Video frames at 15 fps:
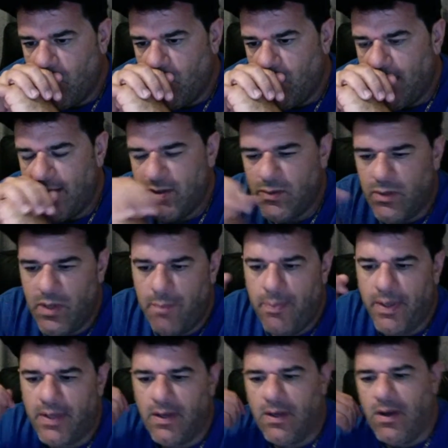I saw your
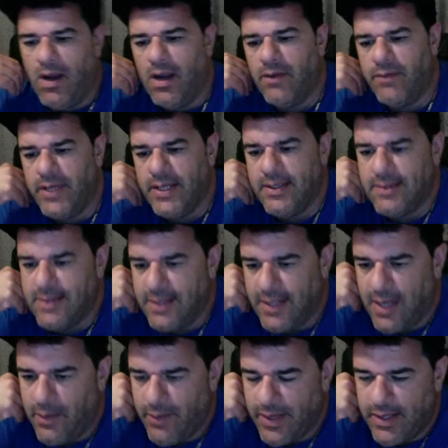pick a card reading
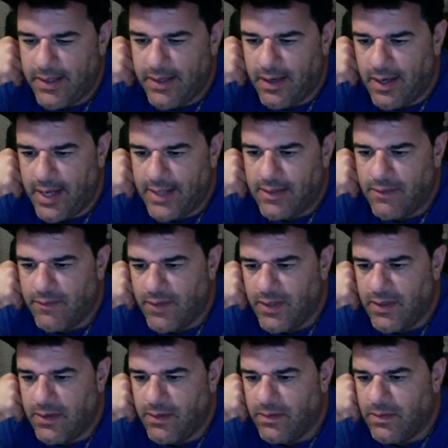today. I went in there and liked the
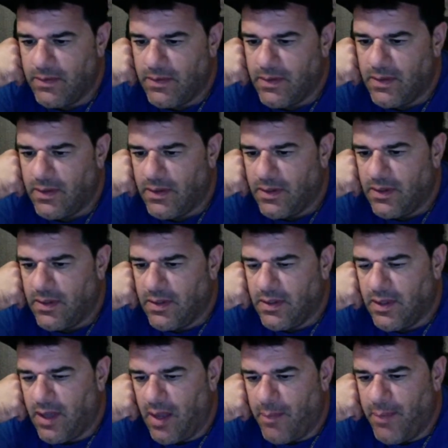video.
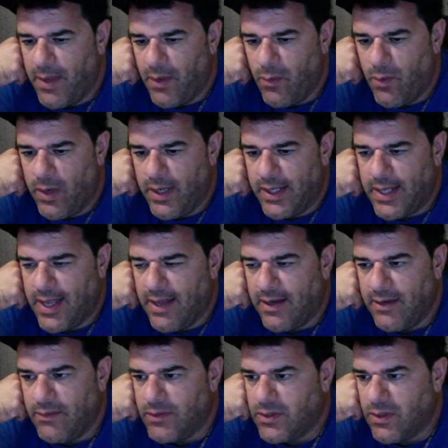I picked one again
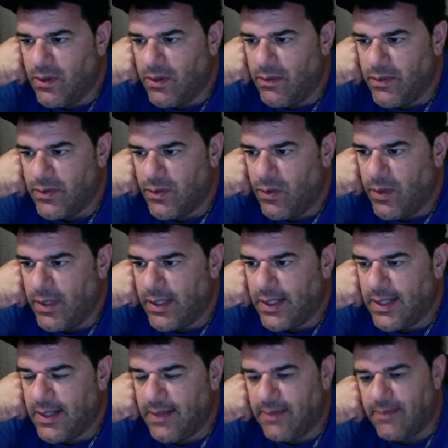and it was on
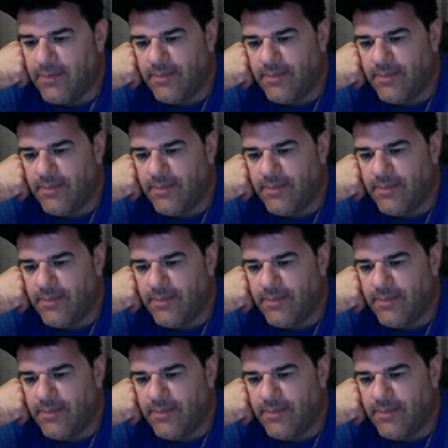again.